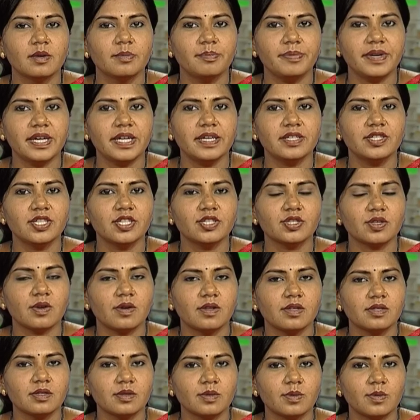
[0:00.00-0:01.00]
pH is
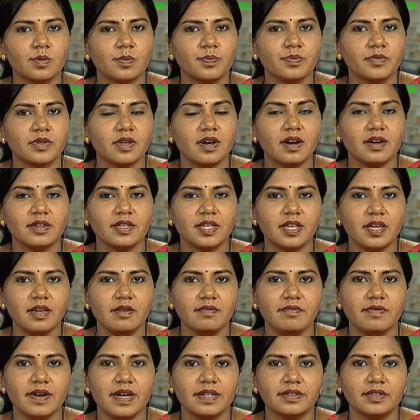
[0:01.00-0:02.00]
also a key
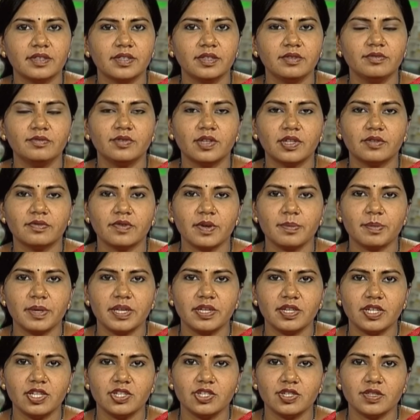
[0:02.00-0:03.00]
factor for
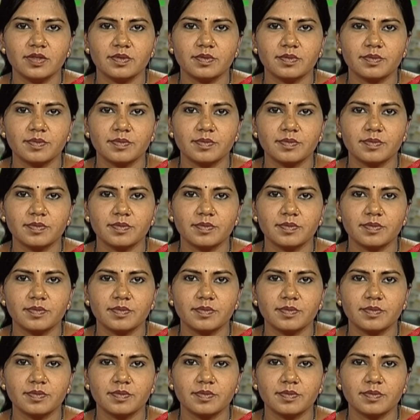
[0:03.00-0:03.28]
fermentation.